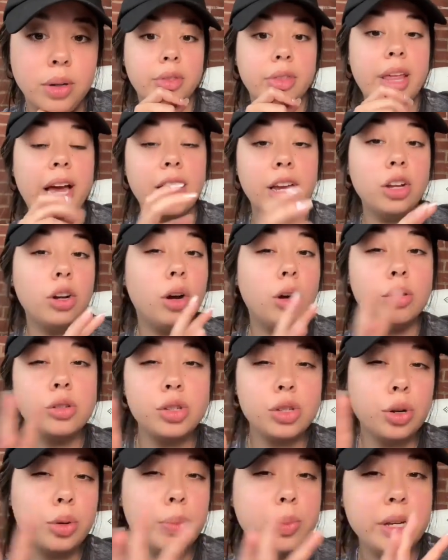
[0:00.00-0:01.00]
That can
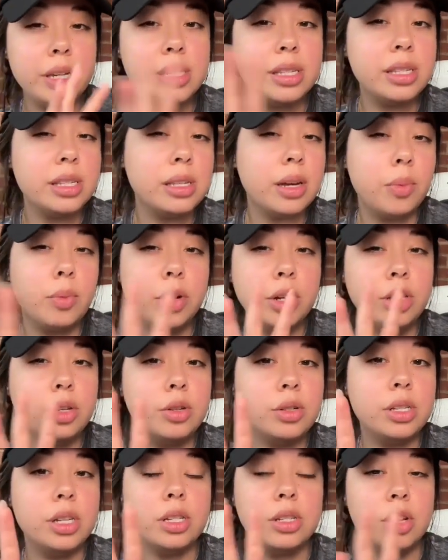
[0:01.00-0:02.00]
also be somewhat
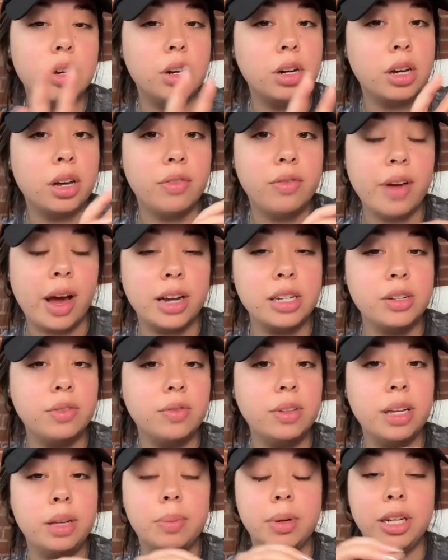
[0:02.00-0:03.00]
used as a hook
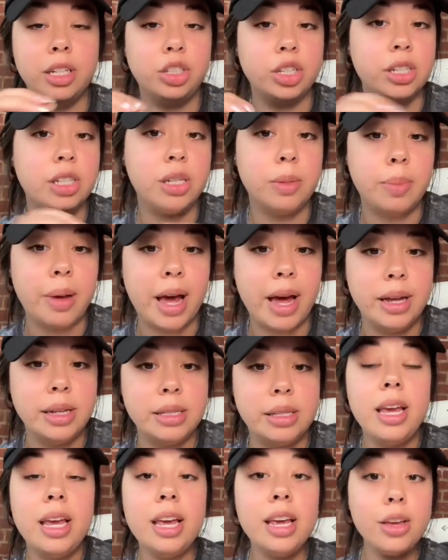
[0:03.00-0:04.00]
effectively, but it just
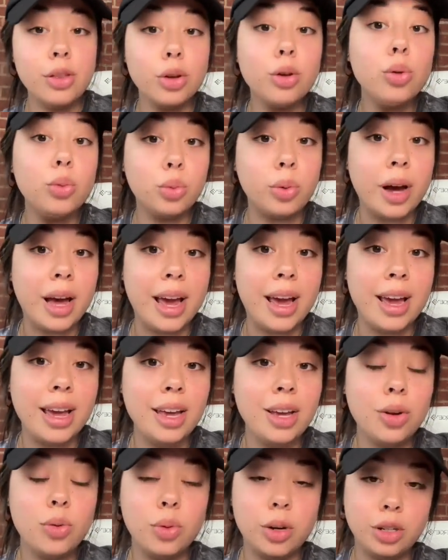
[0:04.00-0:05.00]
depends. Either
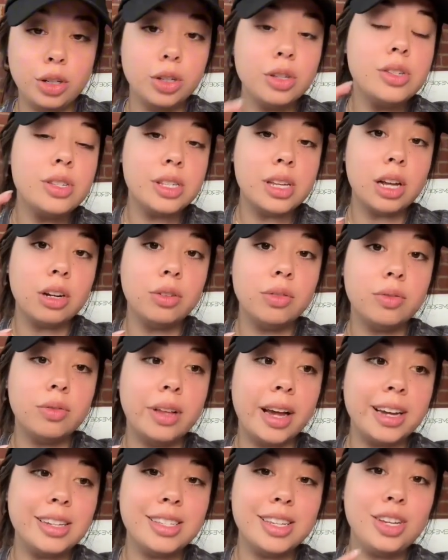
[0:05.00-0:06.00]
way, when you're subtle
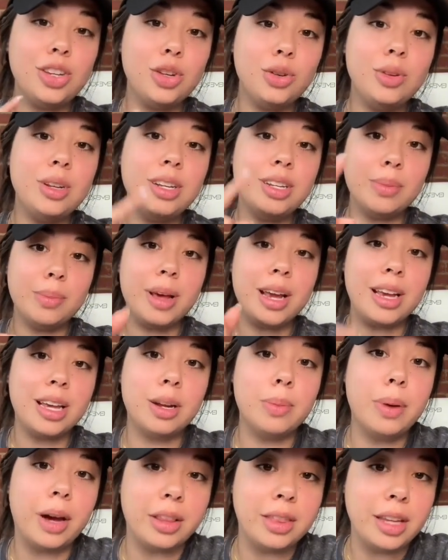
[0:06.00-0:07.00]
flexing, you need to make it
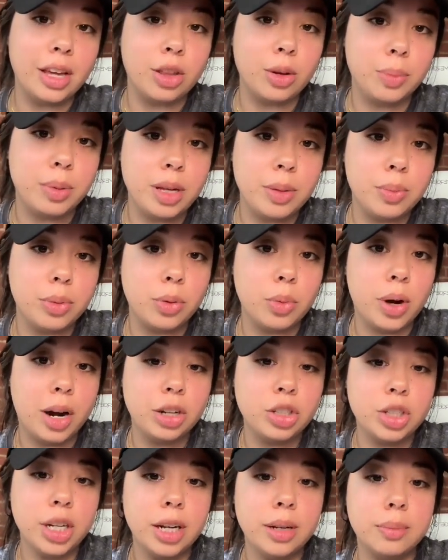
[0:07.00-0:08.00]
about the other people
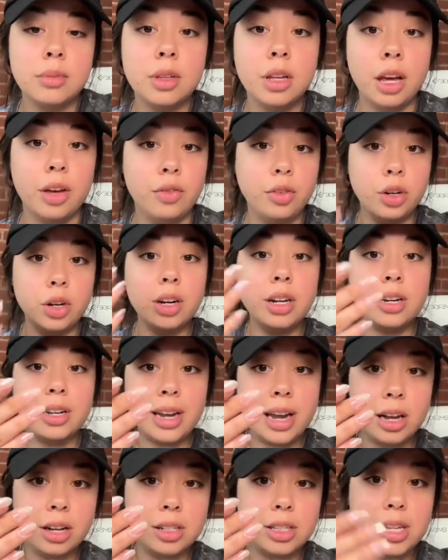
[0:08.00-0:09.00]
watching. If you're a
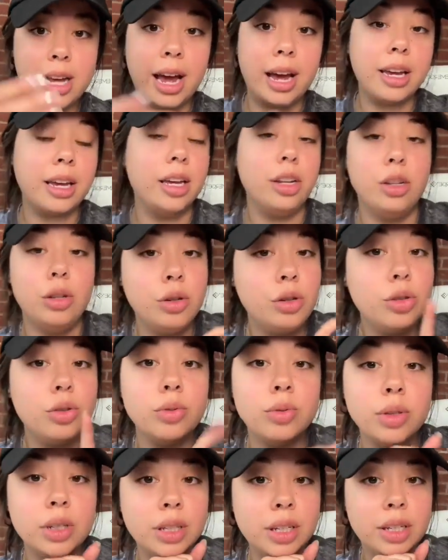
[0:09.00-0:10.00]
nail tech and you
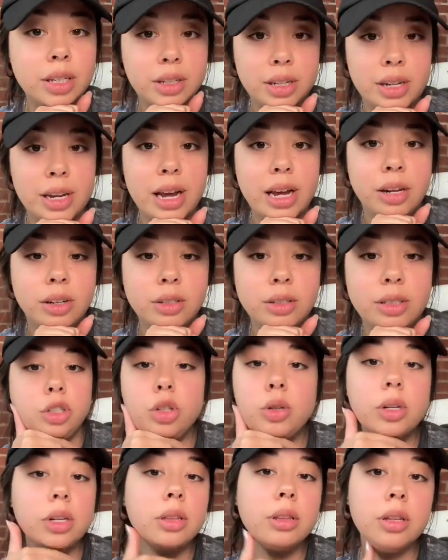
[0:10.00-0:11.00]
do really good nails,
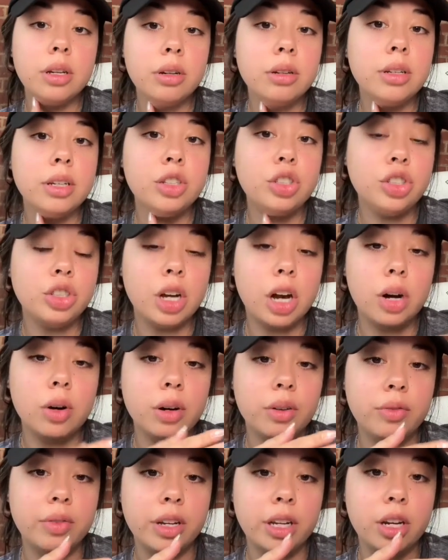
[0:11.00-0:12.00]
you could literally show
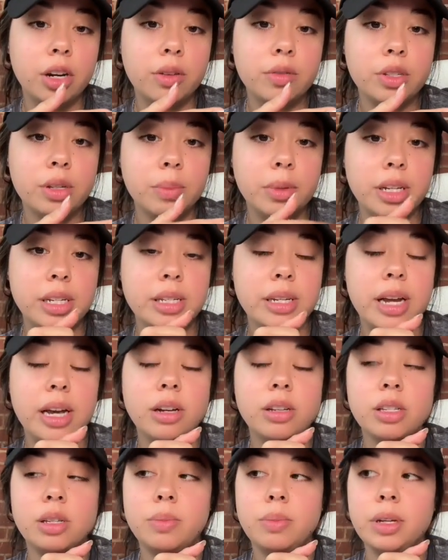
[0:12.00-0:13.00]
a video of somebody's
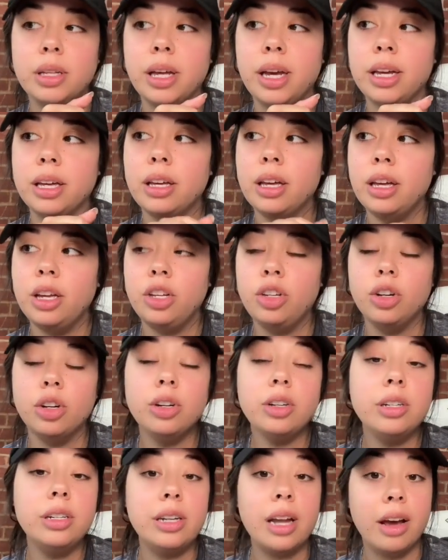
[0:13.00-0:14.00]
nails and be like,
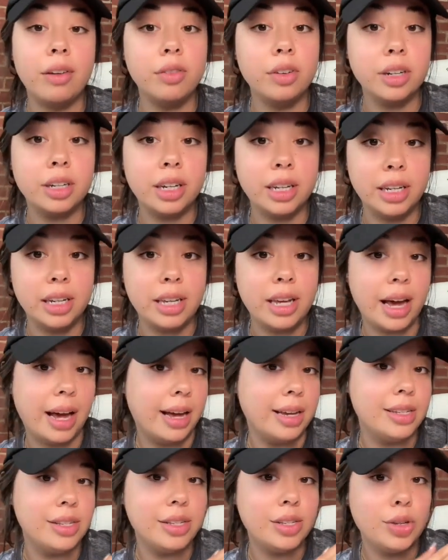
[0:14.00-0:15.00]
you're never gonna
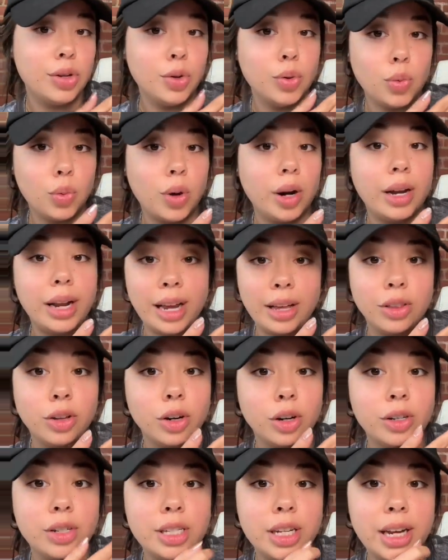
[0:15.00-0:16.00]
guess what I
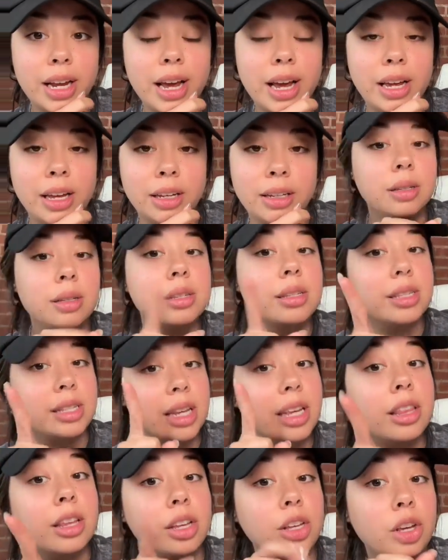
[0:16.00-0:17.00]
learned today.
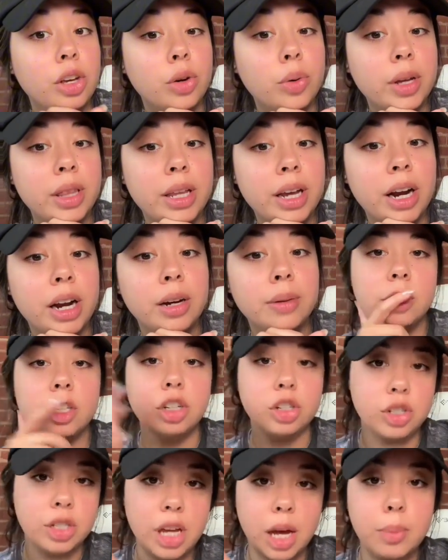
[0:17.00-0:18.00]
See the you in there?
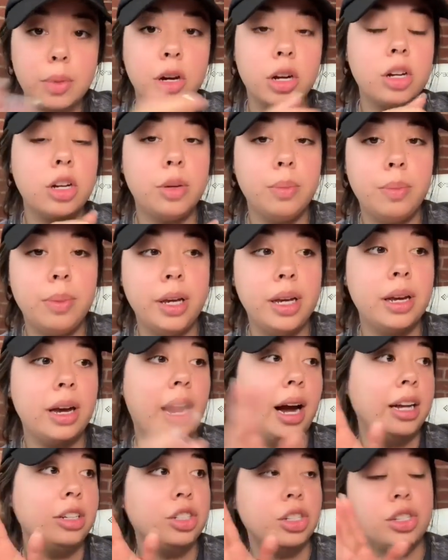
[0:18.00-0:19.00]
Your subhook could be,
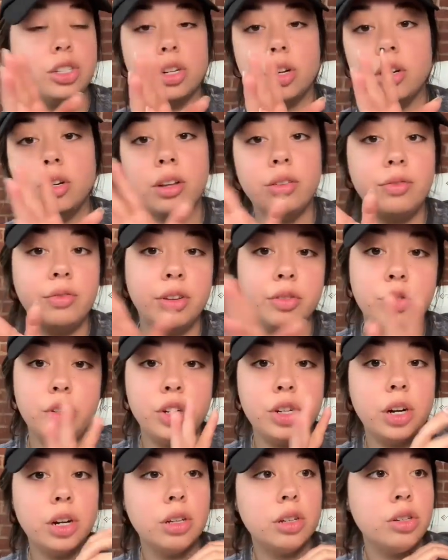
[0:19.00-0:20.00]
I just earned a
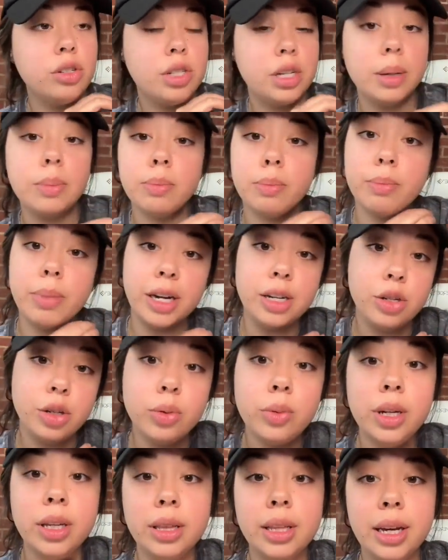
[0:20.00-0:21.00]
$50 tip by
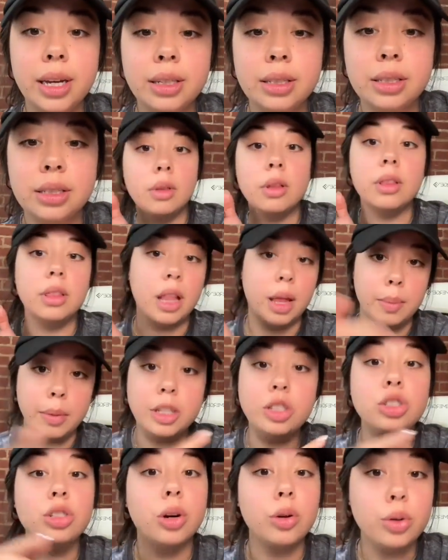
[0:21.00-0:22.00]
doing this. Let me
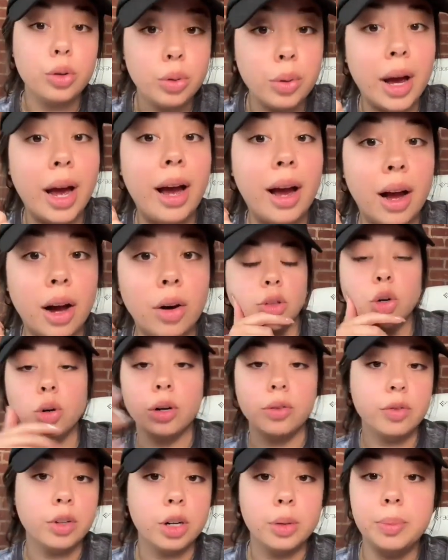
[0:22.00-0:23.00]
show you how. Or
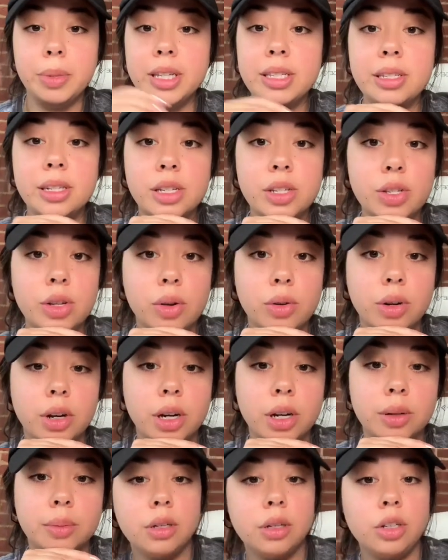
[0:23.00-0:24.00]
if you're a business
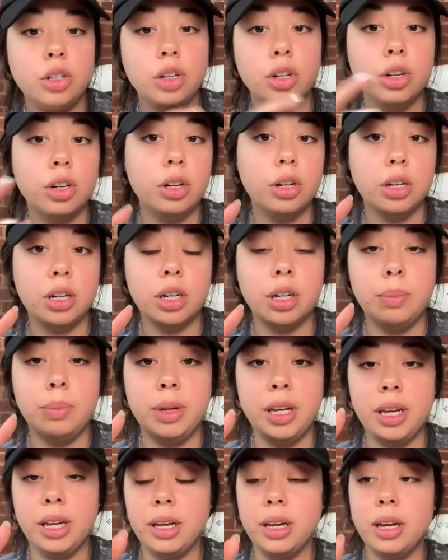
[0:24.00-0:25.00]
owner, your hook could
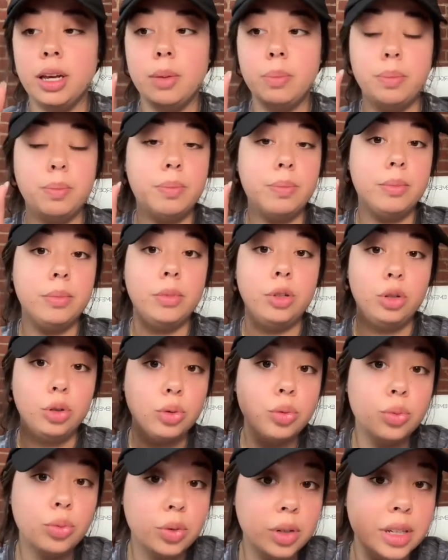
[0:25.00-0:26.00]
be,
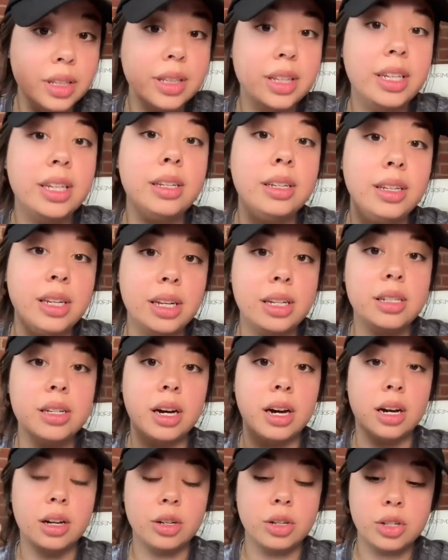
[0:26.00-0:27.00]
you really need to
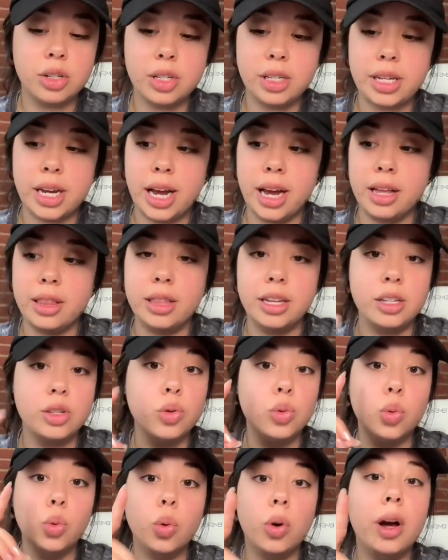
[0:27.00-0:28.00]
understand this
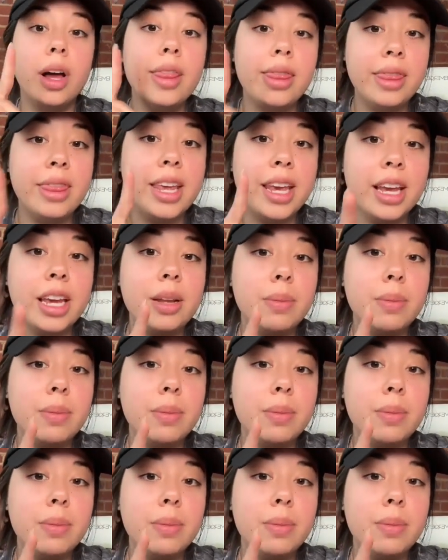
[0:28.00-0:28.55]
one thing in